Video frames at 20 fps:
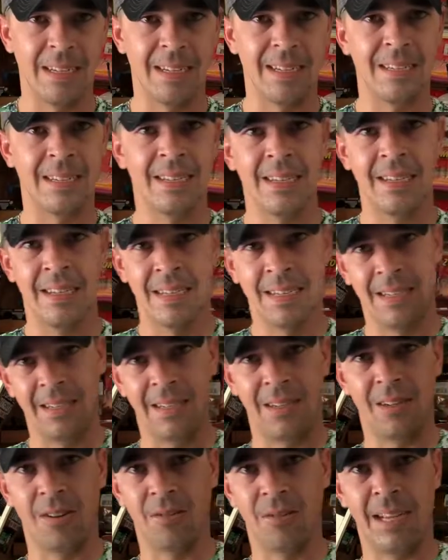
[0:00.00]
does,
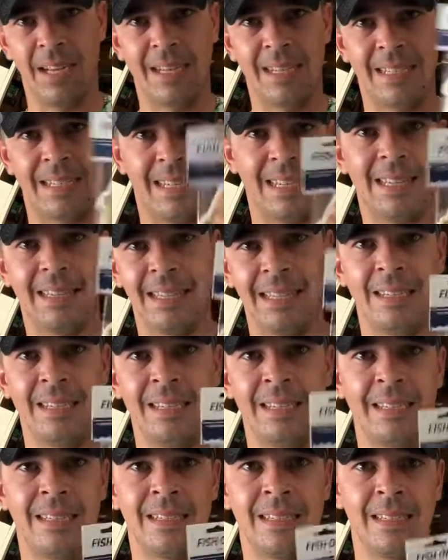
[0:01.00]
you know, ladies, get
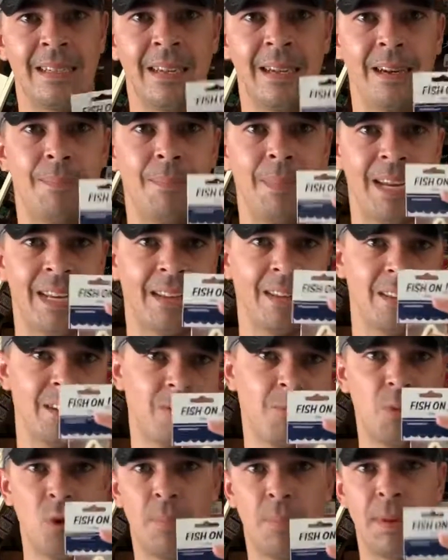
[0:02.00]
these, make it a
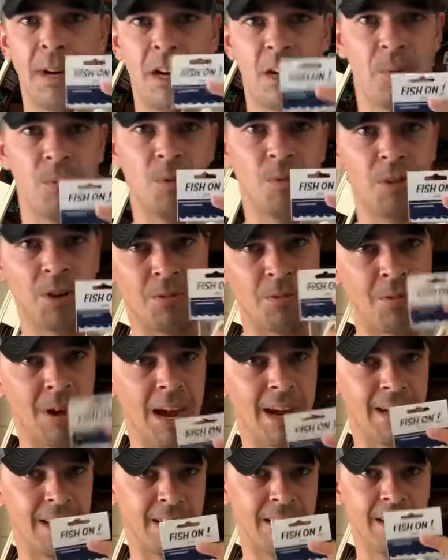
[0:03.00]
little more bearable when you're
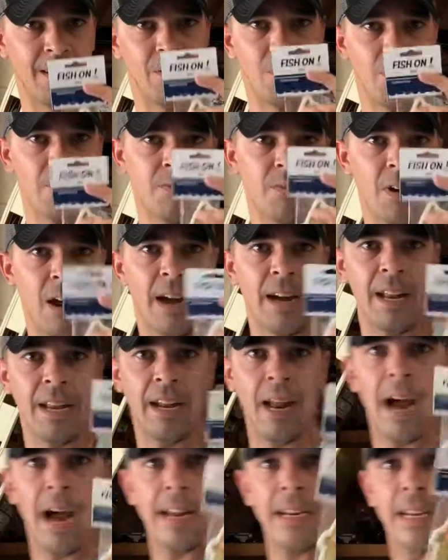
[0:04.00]
riding to dinner on Friday
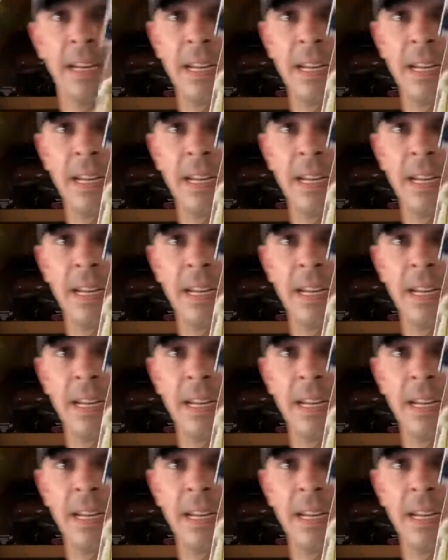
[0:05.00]
night.